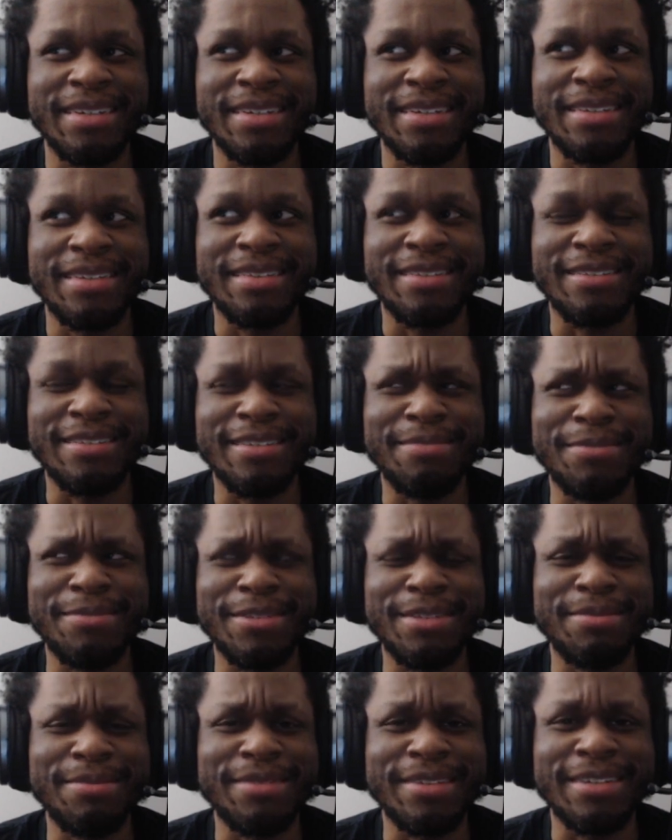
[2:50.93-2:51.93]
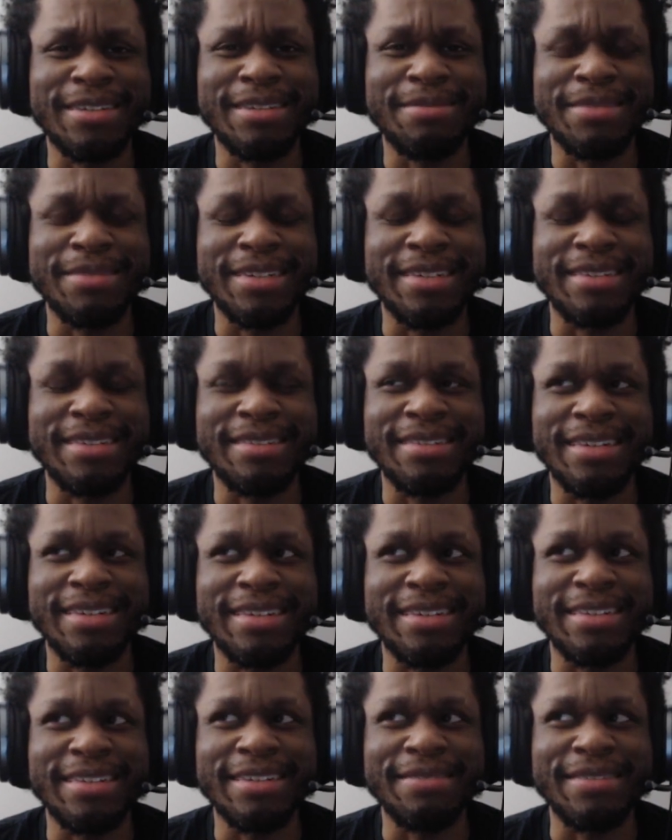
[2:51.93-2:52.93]
there's multiplayer, but I
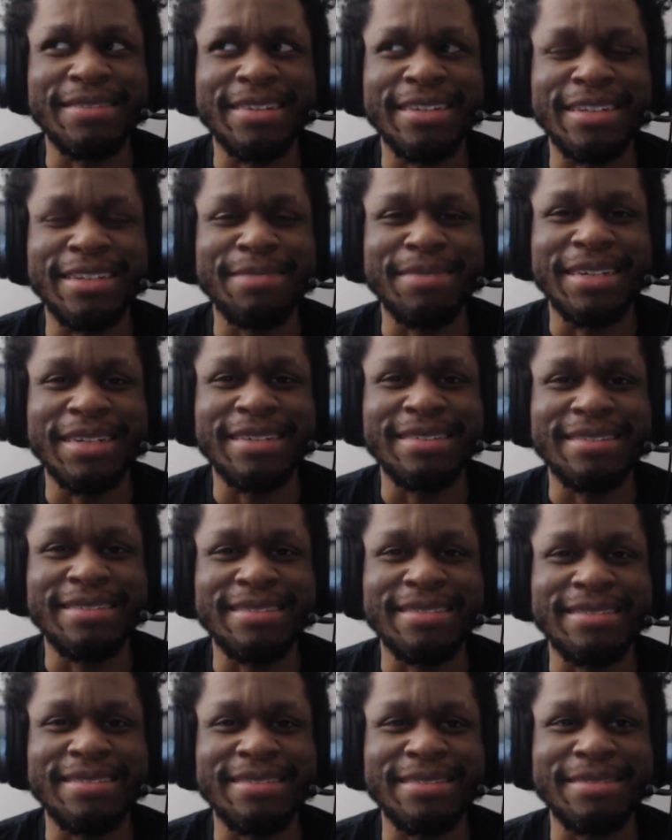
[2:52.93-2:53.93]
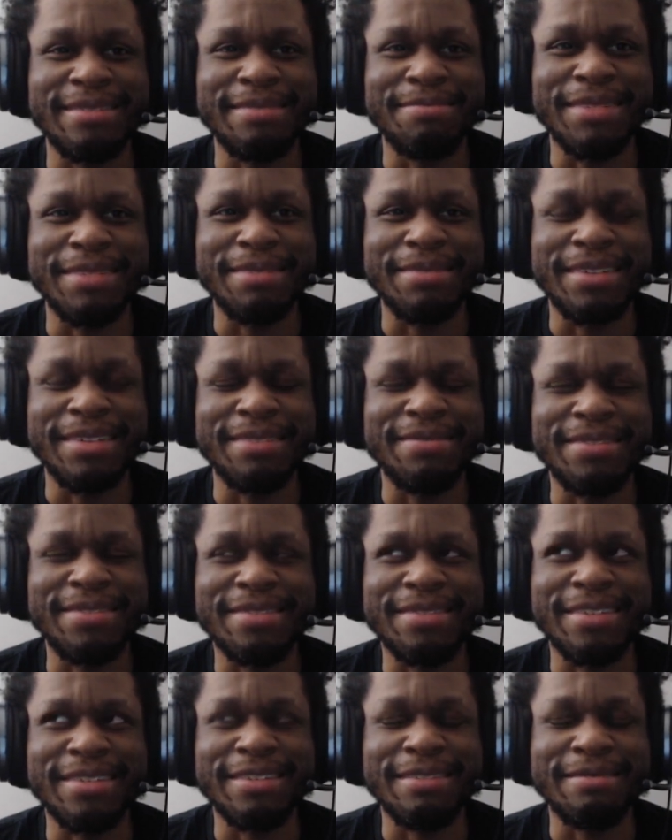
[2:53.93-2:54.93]
could never get any matches, so I'm not even
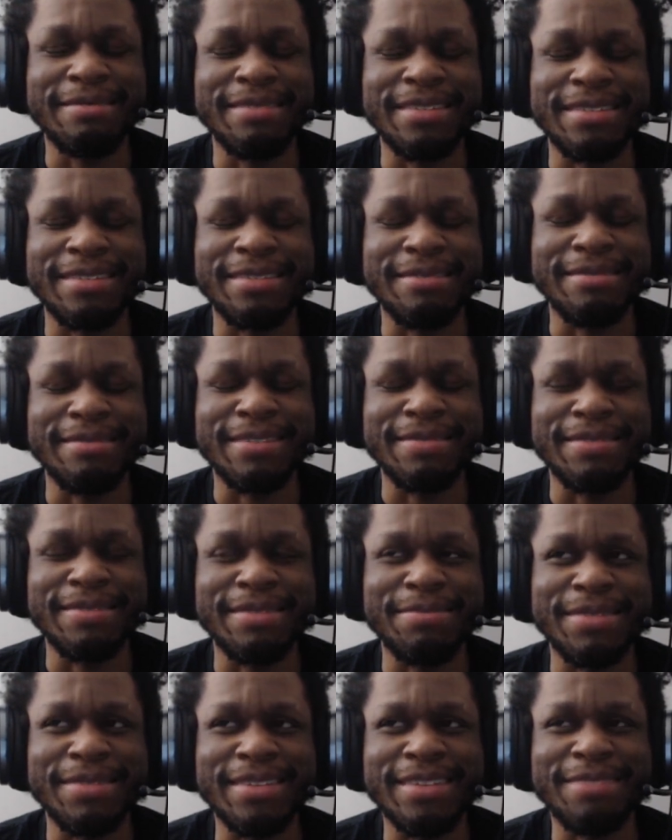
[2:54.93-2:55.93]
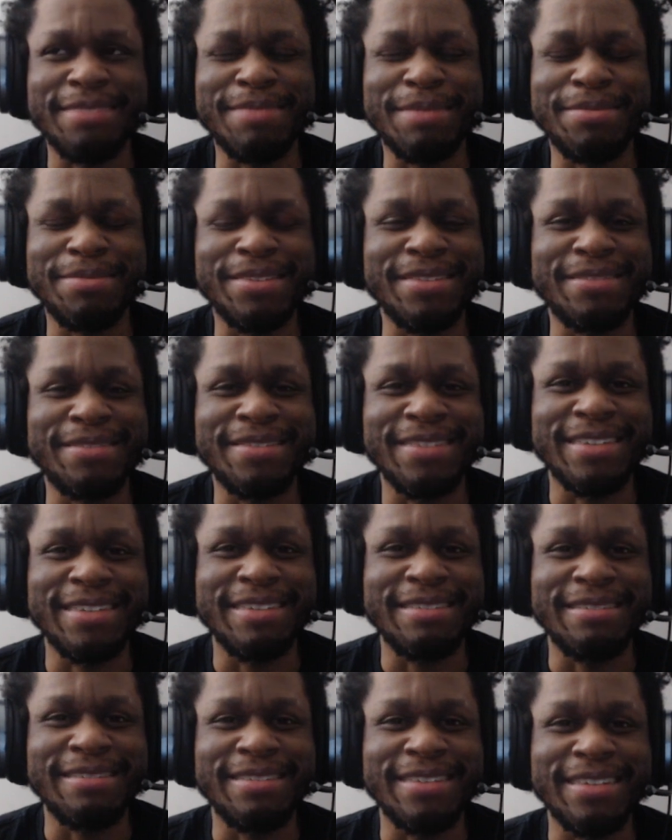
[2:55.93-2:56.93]
sure how it works or whatever. But then my plus runs
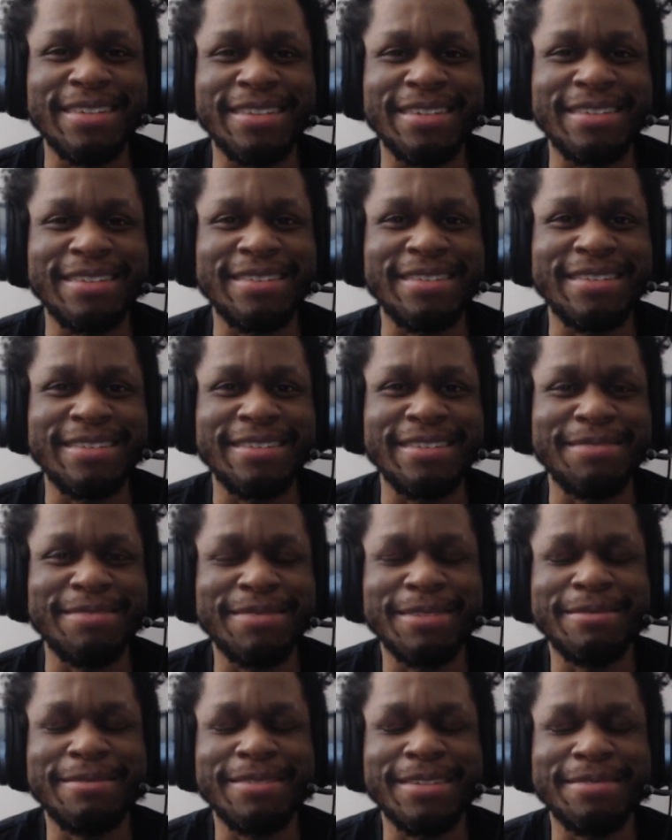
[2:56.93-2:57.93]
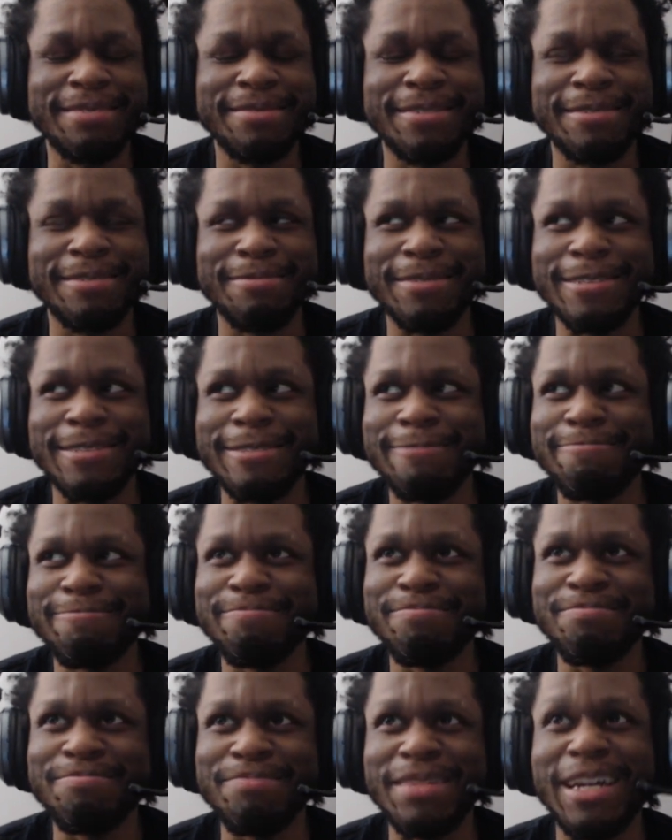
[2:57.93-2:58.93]
out later this year, so I'm whatever. But
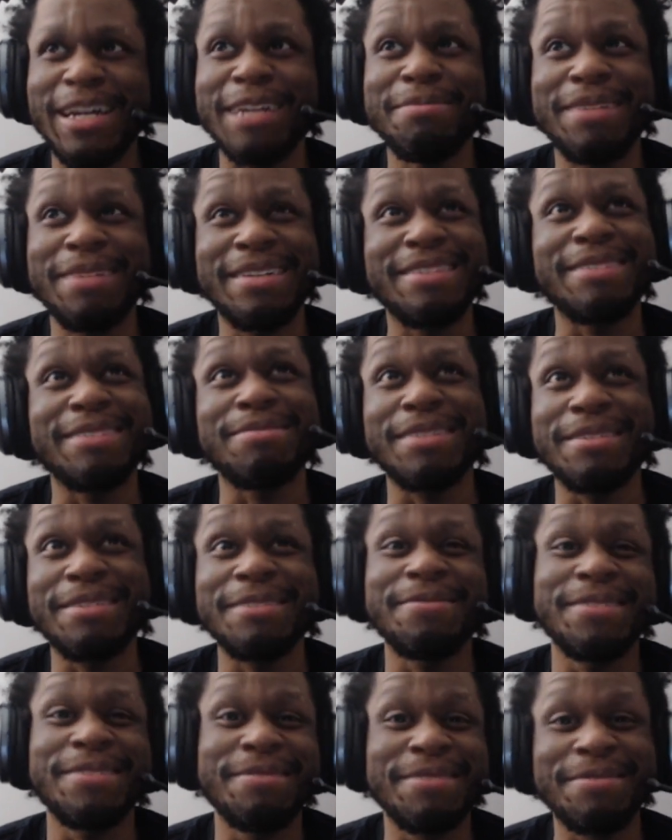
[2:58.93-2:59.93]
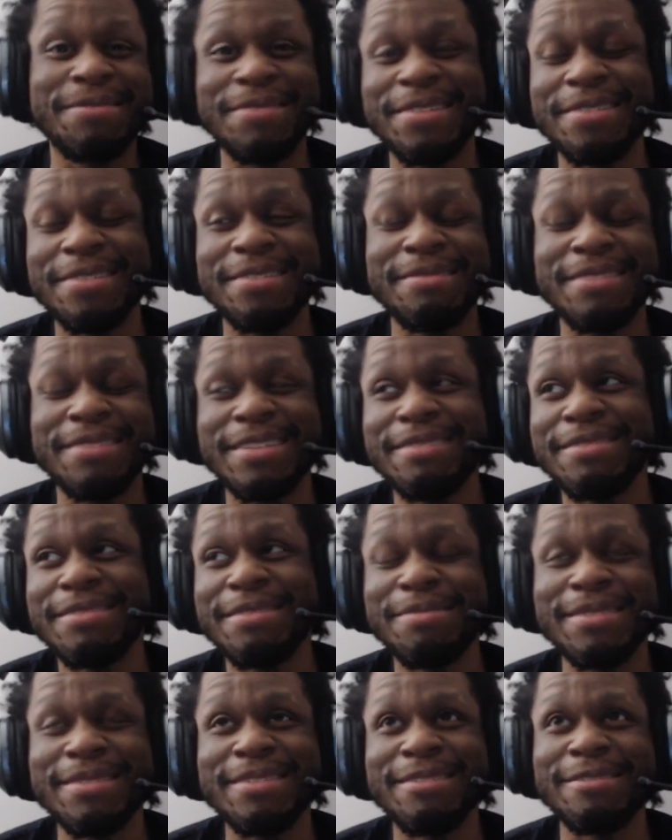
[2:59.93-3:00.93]
I imagine it's probably fun with friends or whatever,
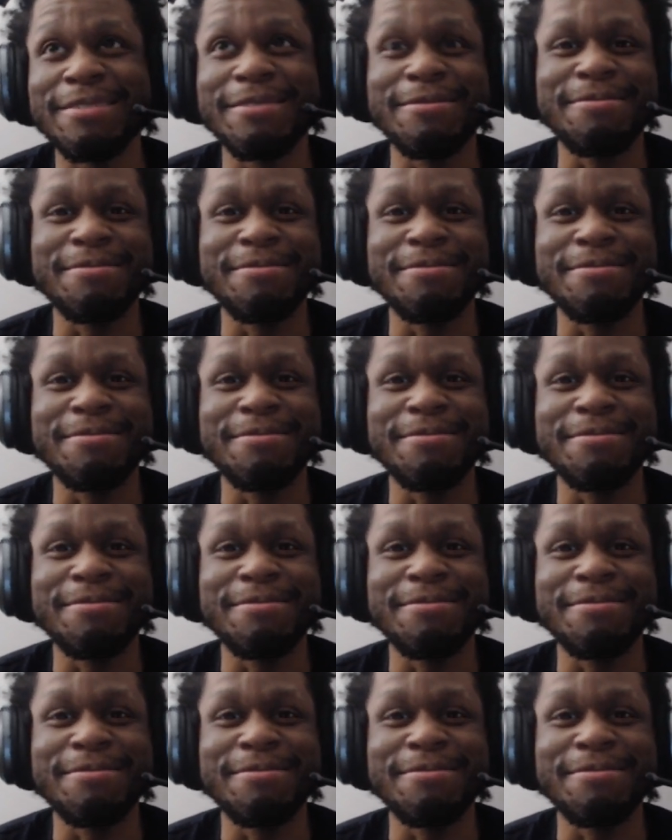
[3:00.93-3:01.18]
or